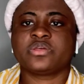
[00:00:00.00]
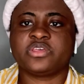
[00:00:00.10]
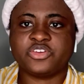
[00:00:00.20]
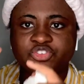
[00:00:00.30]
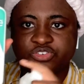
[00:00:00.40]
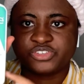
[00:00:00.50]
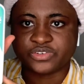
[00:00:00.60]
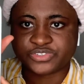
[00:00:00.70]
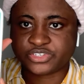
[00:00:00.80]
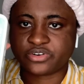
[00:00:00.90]
get
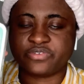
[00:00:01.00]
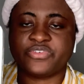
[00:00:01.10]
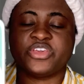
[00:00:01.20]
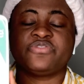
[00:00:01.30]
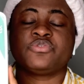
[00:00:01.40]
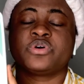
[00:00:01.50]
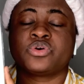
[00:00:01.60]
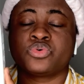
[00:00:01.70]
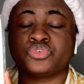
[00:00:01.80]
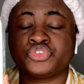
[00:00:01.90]
yourself serum if you want to
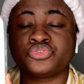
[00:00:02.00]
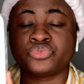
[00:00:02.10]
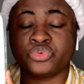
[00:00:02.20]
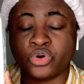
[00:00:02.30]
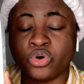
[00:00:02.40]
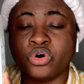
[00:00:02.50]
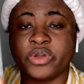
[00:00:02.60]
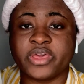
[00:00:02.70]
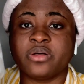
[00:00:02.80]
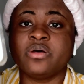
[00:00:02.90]
control your
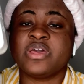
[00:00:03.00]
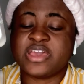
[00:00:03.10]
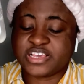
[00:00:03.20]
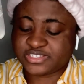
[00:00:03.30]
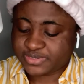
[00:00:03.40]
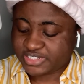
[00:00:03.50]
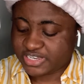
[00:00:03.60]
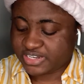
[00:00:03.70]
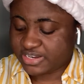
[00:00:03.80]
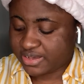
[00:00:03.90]
oil
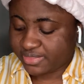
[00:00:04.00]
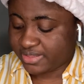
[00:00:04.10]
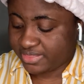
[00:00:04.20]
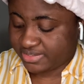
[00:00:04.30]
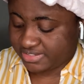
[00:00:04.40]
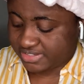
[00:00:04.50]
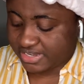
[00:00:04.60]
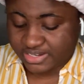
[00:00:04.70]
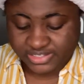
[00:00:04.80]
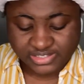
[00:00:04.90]
especially now that the
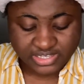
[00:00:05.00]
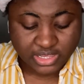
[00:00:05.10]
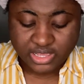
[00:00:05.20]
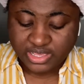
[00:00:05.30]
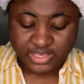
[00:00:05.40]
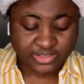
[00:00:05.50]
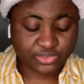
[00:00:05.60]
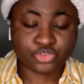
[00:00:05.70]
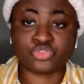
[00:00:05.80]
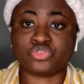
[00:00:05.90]
sun is is
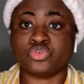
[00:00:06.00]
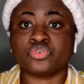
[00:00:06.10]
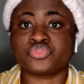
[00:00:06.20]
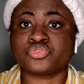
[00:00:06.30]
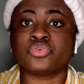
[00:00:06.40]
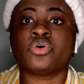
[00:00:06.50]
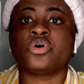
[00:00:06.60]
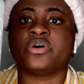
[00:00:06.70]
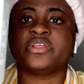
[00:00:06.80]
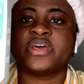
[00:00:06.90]
so so
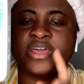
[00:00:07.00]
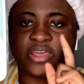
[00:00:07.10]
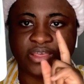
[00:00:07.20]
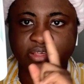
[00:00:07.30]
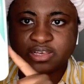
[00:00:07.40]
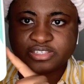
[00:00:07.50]
hot get